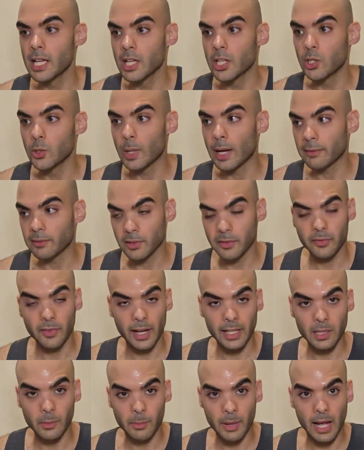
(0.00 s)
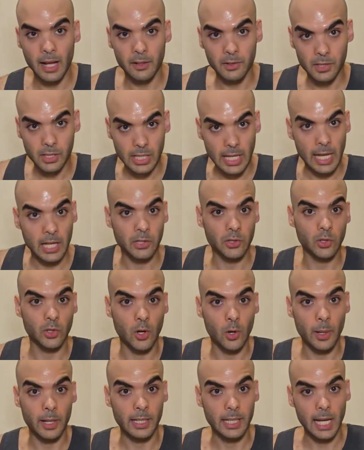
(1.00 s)
you have to find the balance as you're
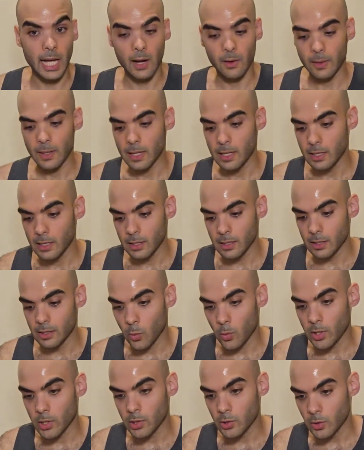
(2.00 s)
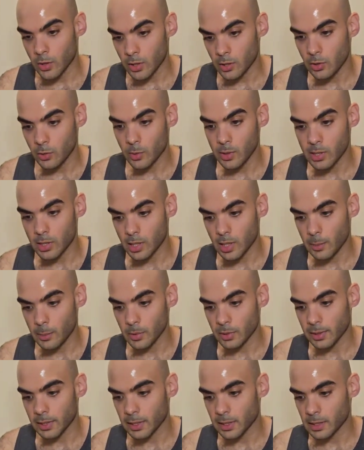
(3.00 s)
going down. What you can do is a
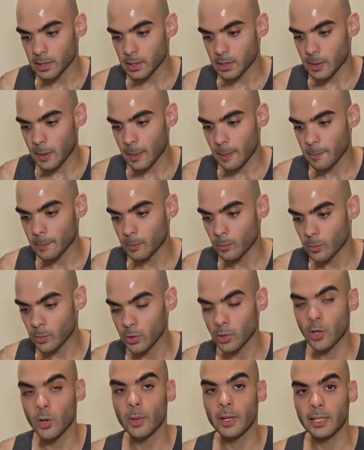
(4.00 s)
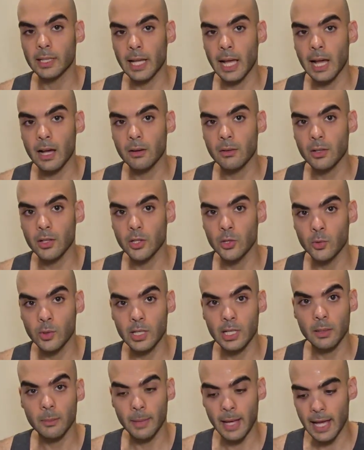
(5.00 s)
couple things. When you're going down, you
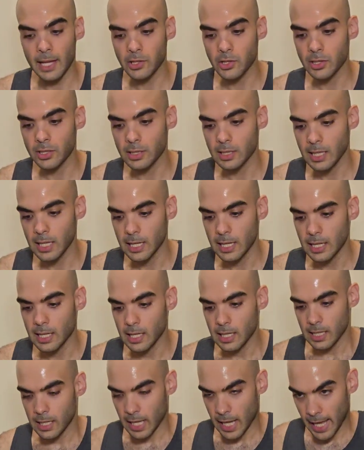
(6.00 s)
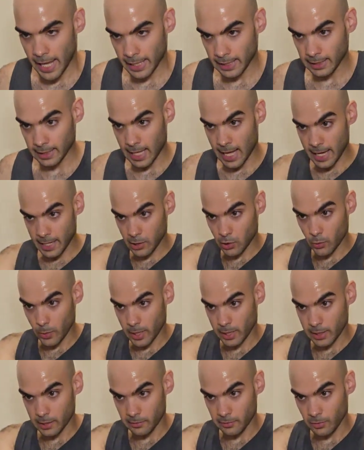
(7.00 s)
can imagine a line
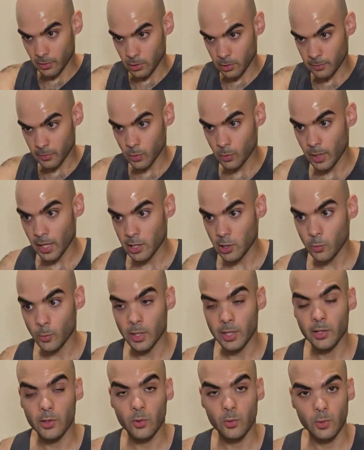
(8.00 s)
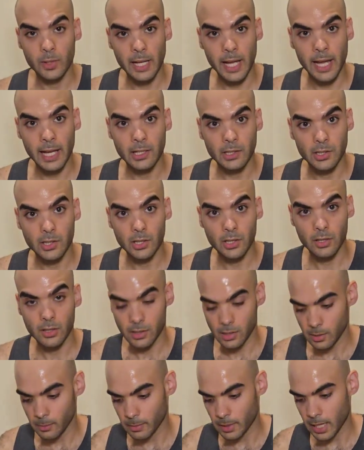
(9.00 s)
directly in front of you, and you want to create
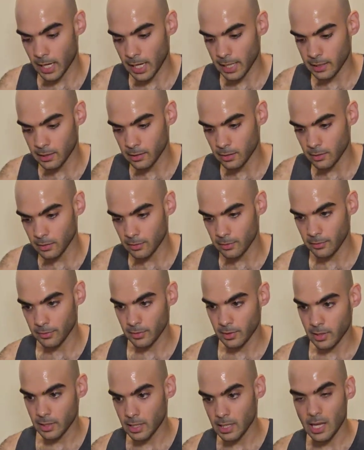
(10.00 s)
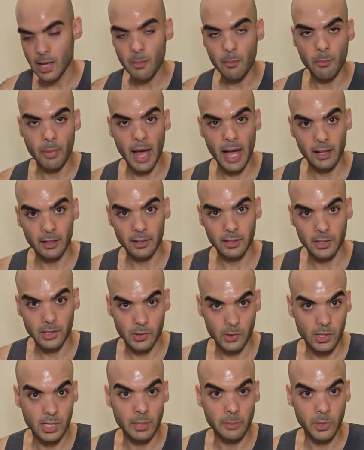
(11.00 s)
some kind of balance
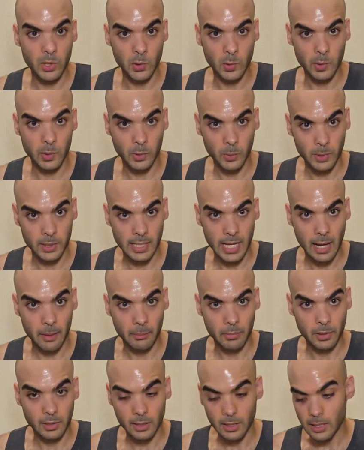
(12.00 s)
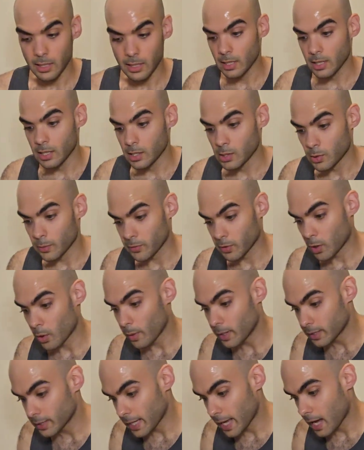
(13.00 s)
or symmetry of what's happening. So if you're
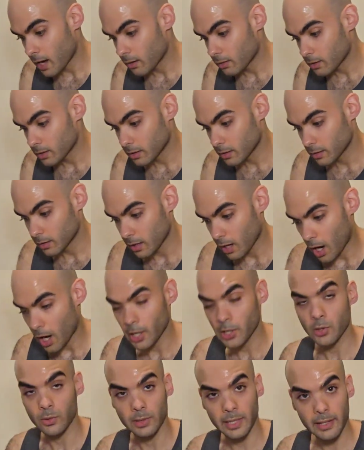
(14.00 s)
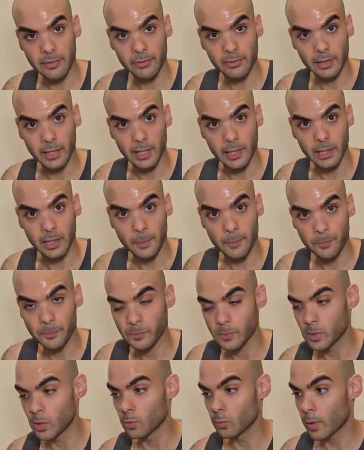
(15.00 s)
going down on your left leg,
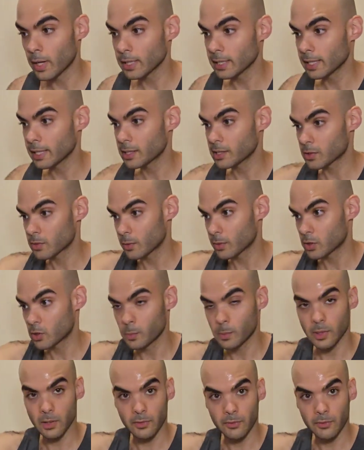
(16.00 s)
your right leg is going to be